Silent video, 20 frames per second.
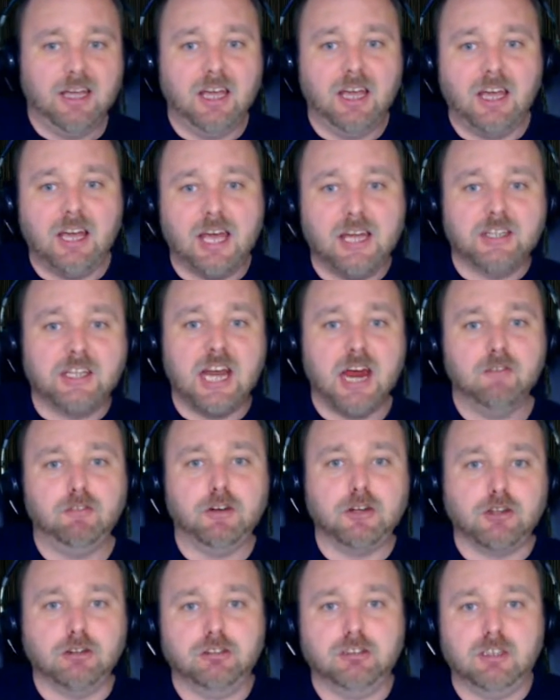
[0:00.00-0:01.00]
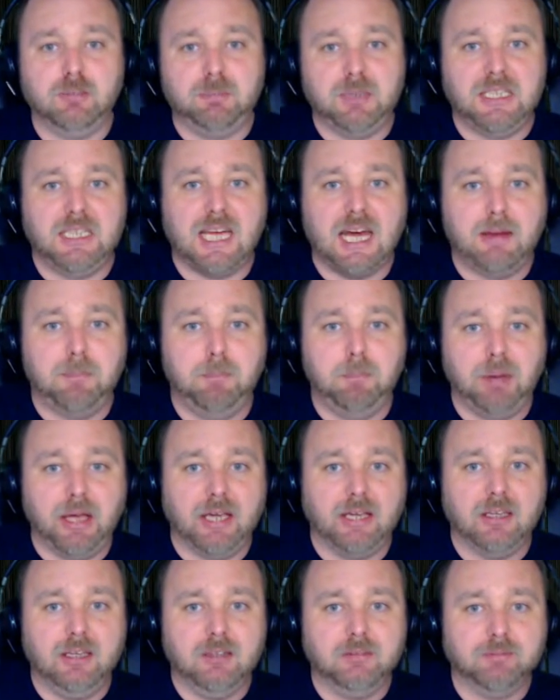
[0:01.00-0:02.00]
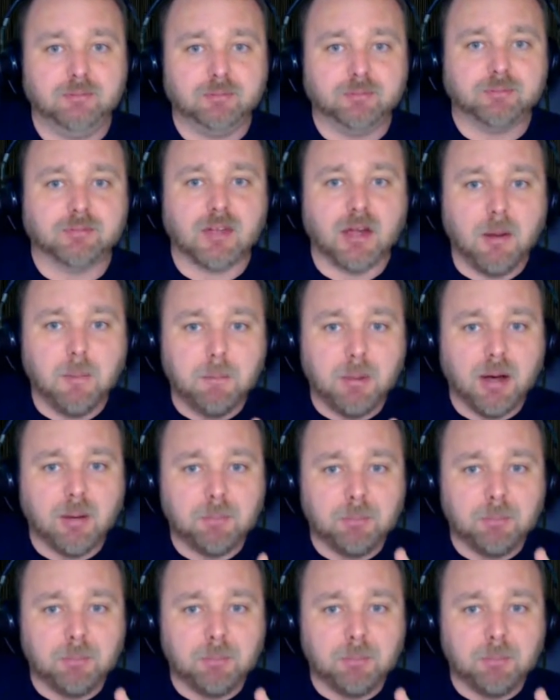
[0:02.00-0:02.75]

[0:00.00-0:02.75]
It never used to be that big, but